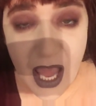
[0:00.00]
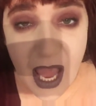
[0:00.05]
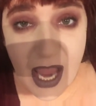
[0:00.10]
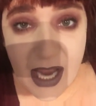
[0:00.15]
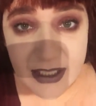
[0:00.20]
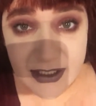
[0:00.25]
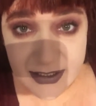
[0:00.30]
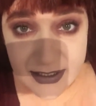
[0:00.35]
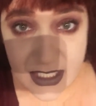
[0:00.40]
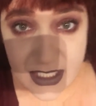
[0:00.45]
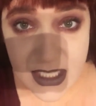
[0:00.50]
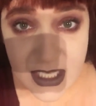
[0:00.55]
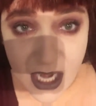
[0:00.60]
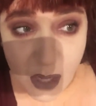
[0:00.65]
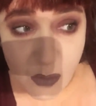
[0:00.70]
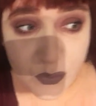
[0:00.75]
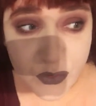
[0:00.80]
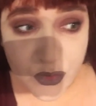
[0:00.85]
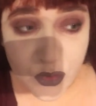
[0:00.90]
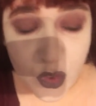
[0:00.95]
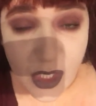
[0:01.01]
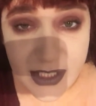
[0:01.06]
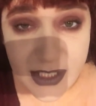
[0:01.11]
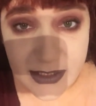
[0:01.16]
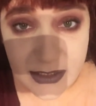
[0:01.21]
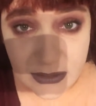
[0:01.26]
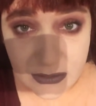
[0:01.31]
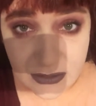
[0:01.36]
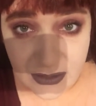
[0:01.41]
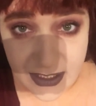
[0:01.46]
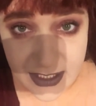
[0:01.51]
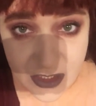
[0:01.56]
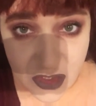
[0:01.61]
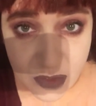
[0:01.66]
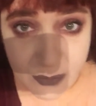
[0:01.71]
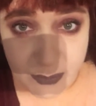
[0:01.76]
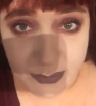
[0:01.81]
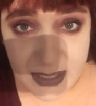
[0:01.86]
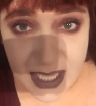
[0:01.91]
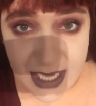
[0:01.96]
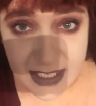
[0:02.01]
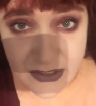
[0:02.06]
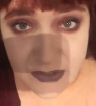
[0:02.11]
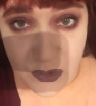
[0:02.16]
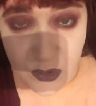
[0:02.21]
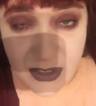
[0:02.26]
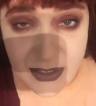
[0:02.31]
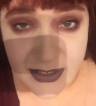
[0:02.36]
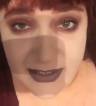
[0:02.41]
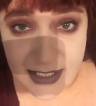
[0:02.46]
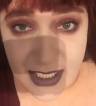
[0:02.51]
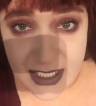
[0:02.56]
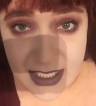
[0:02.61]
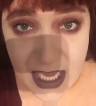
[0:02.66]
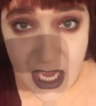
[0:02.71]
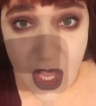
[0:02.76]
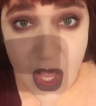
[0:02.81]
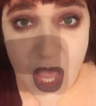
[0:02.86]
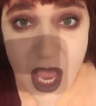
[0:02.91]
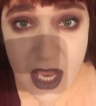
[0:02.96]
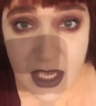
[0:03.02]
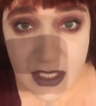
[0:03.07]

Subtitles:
and say that I was trying to lynch Black students at Yale,